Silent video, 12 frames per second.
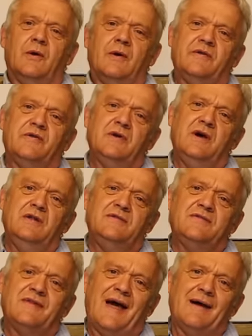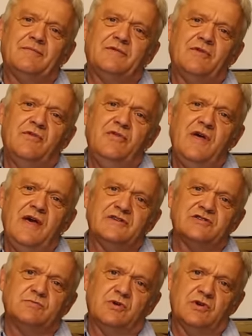we're going to adapt
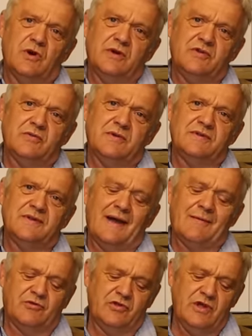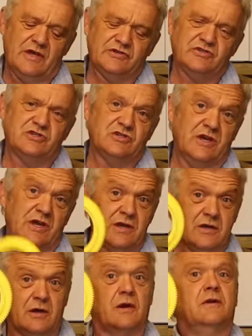this. We're going to adapt this to
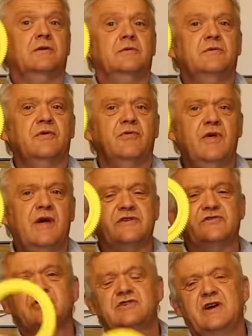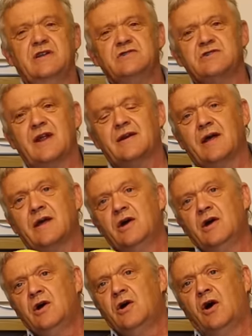include this. Incidentally,
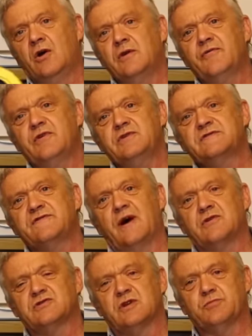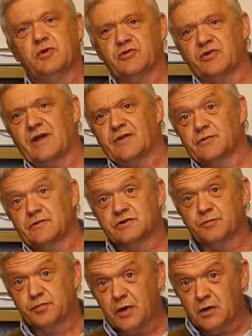all of these files I'll put together
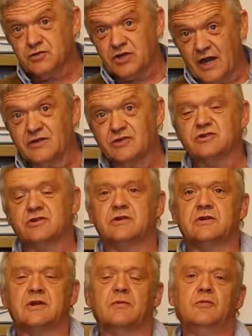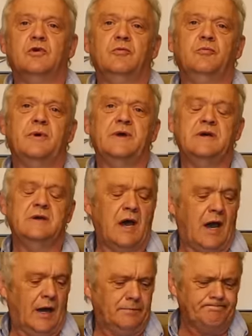as a project so that it will
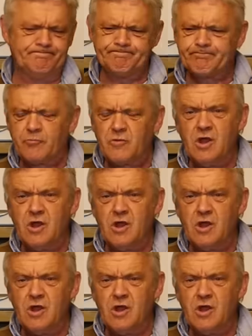be um,